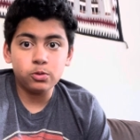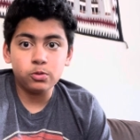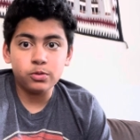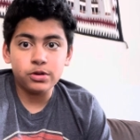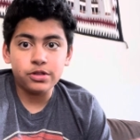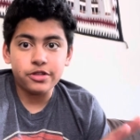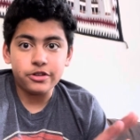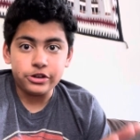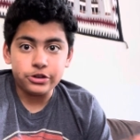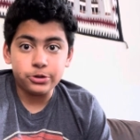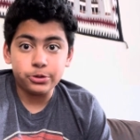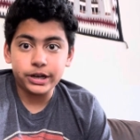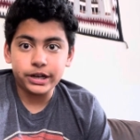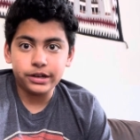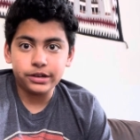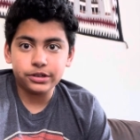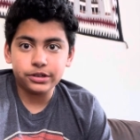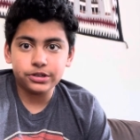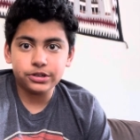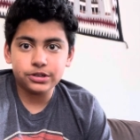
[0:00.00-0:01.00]
with the new
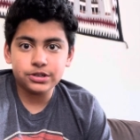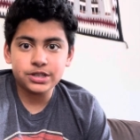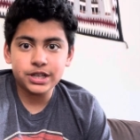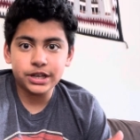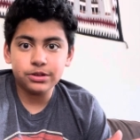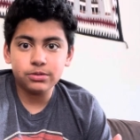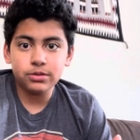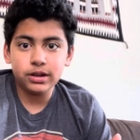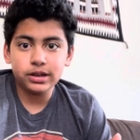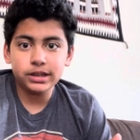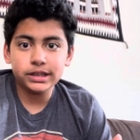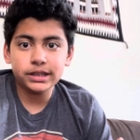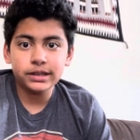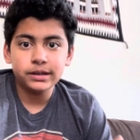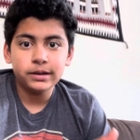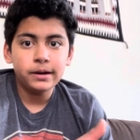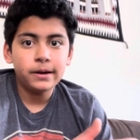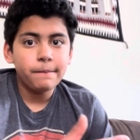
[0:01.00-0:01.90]
characters that you like.